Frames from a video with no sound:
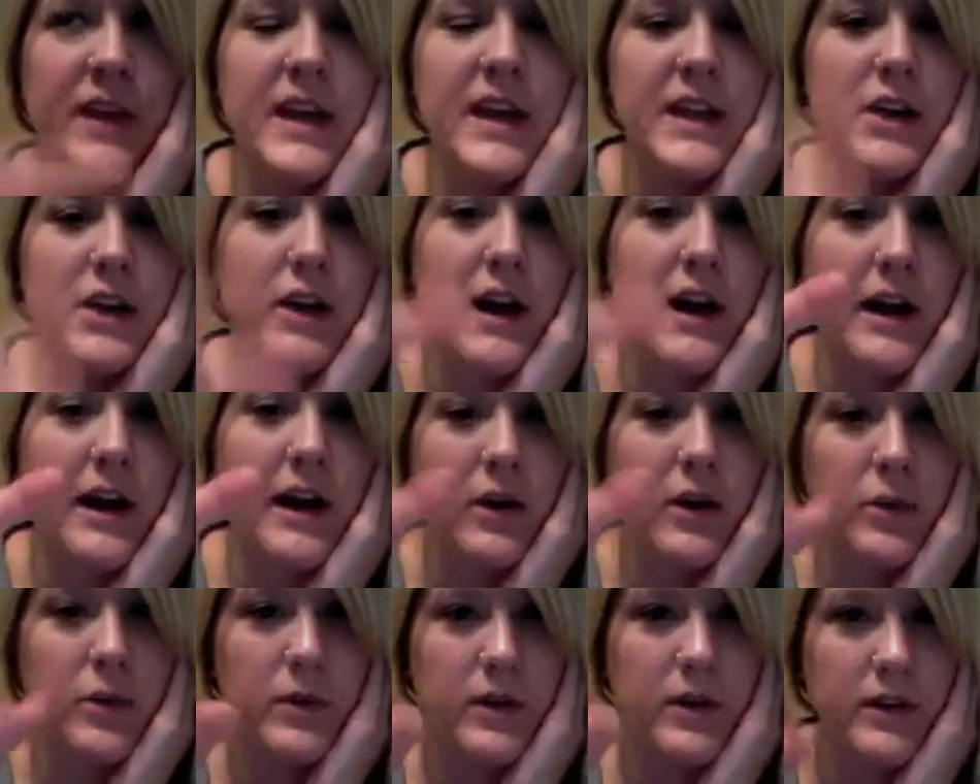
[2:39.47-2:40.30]
and you're
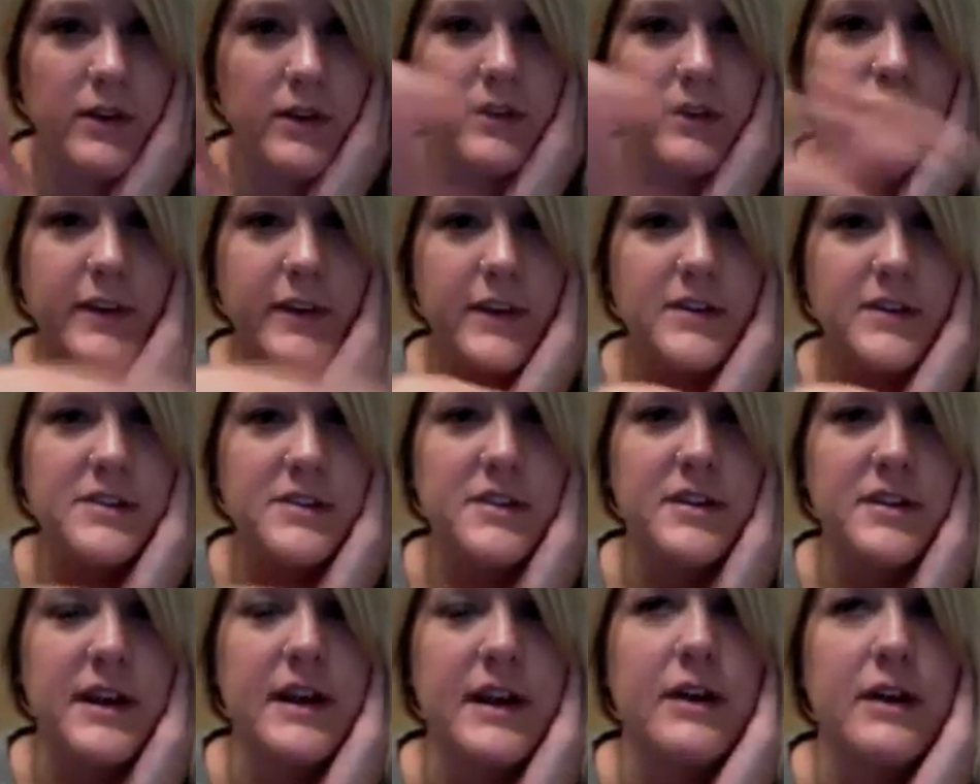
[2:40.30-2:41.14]
out when all your
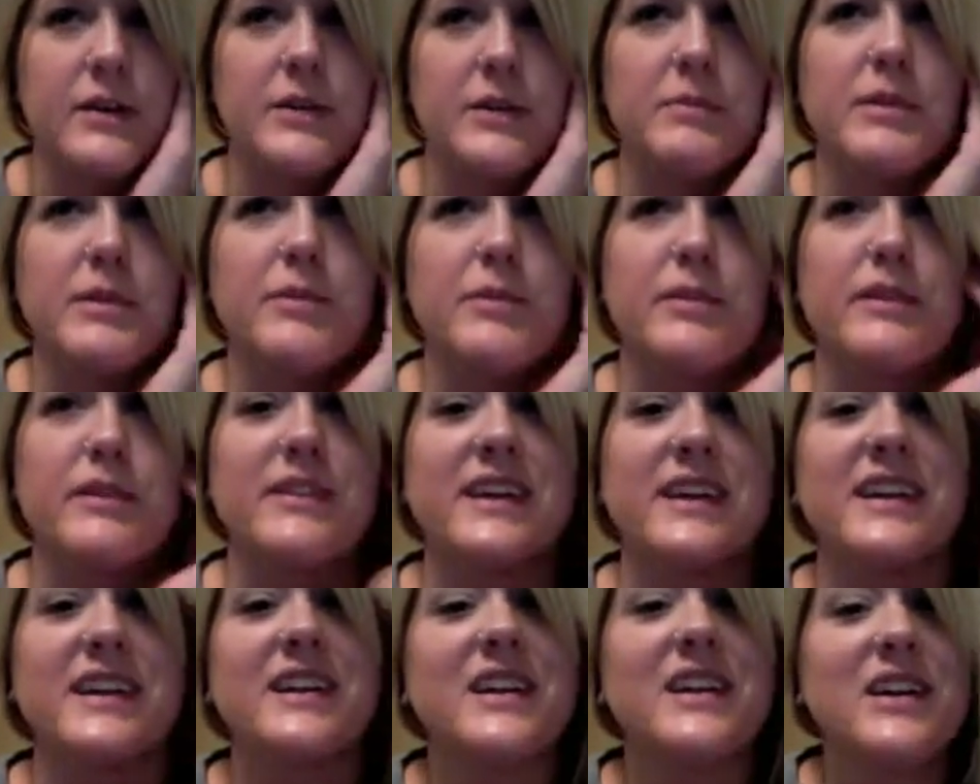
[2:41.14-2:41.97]
fingers are down, and people are
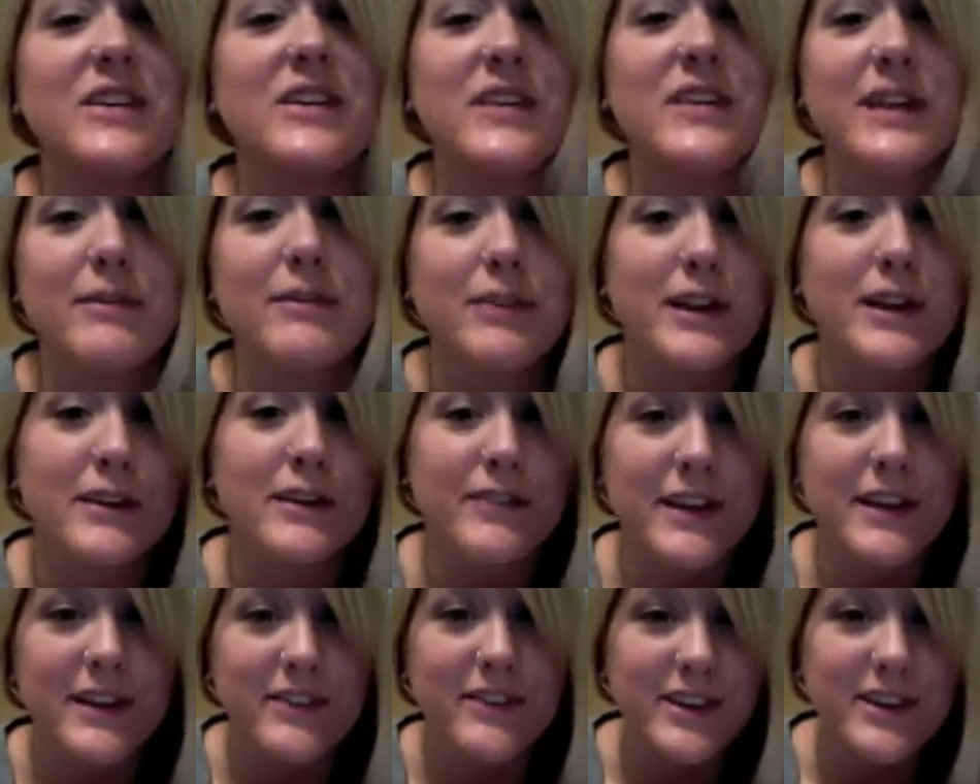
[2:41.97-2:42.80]
like, oh, never
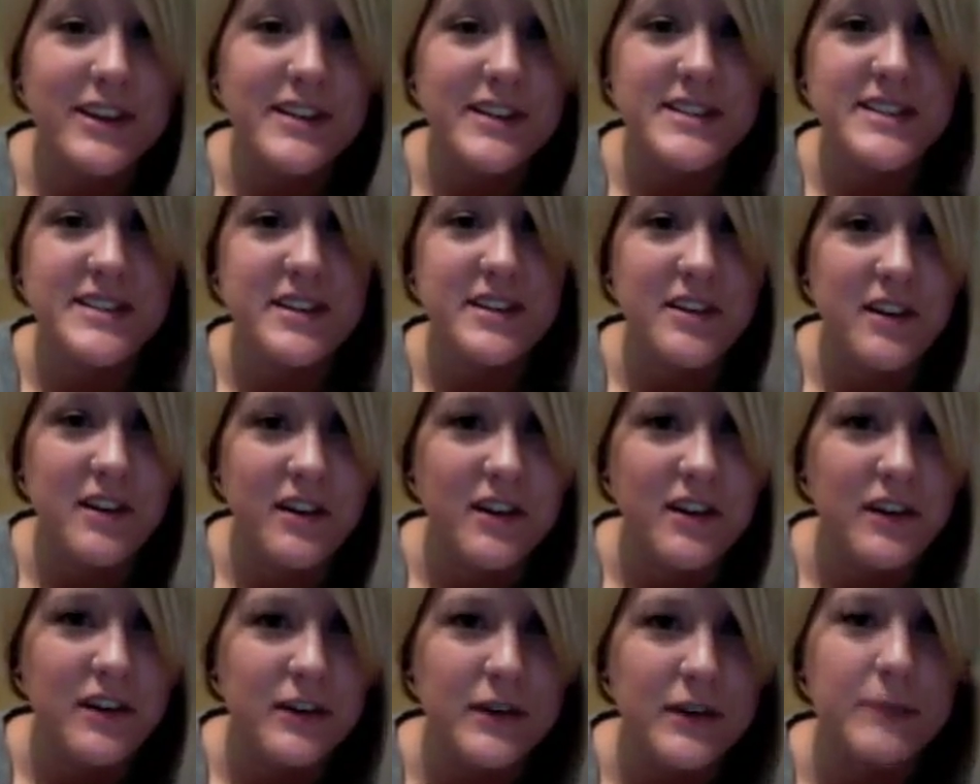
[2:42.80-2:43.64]
have I ever kissed a
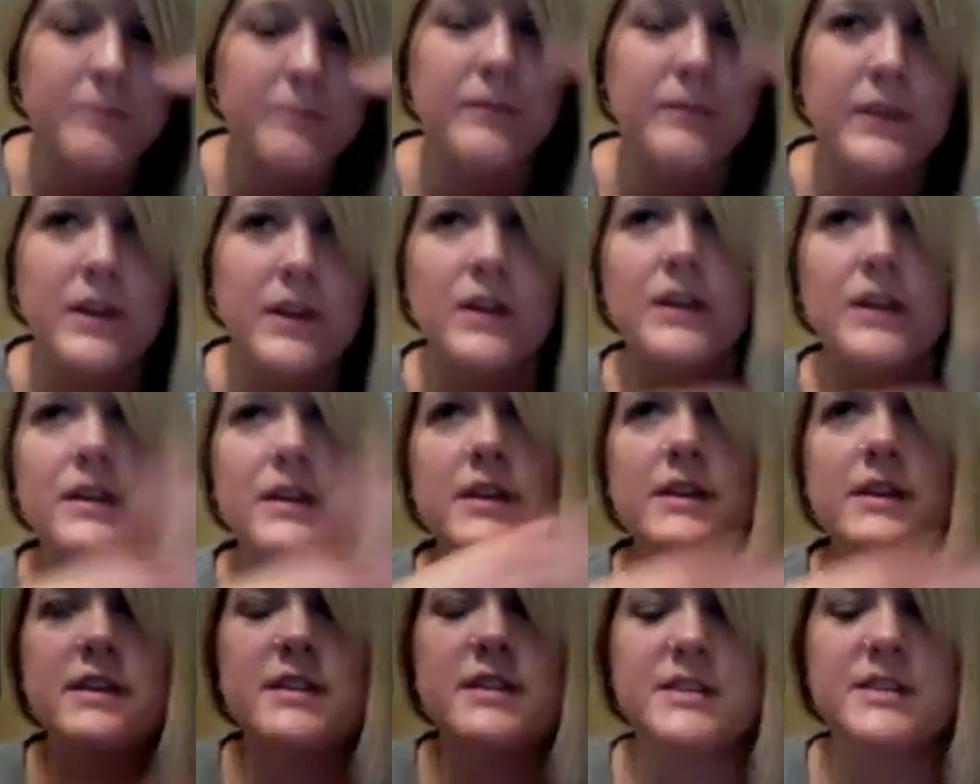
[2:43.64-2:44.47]
girl, and
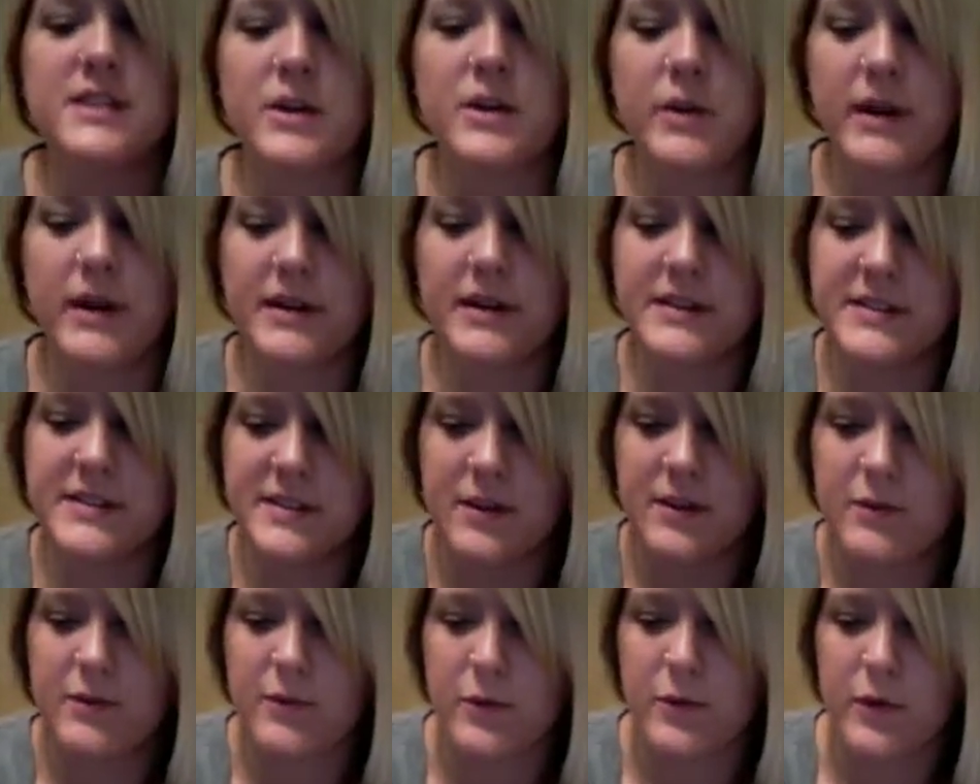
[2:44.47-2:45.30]
so on and
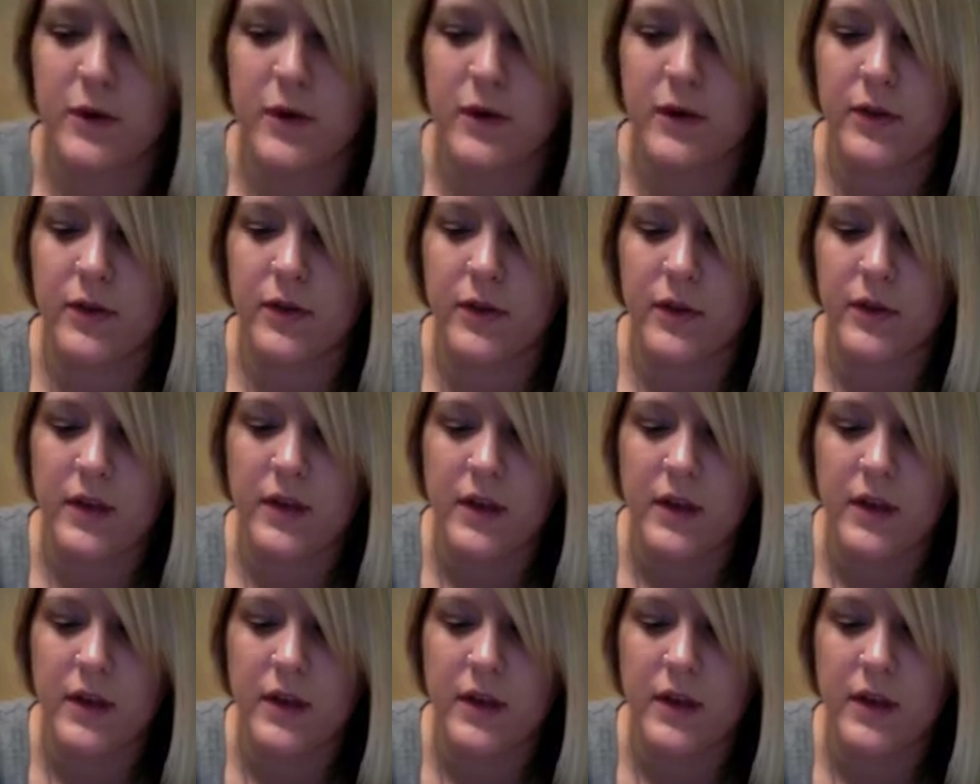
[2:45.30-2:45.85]
so forth.